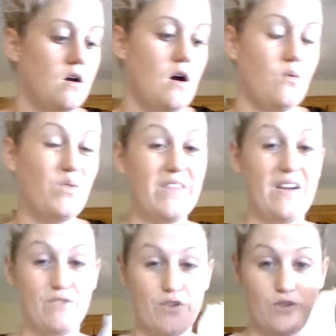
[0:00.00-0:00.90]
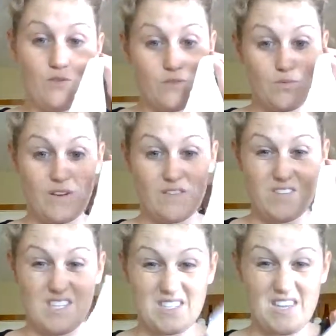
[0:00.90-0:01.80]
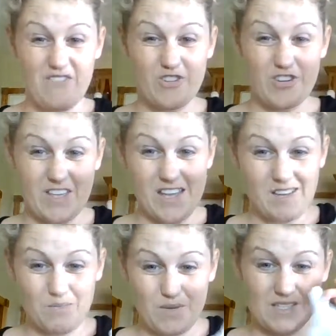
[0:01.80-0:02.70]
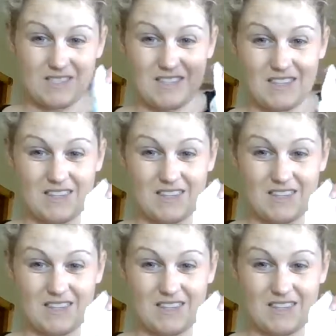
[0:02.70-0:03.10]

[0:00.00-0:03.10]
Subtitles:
I will never use one of these ever again because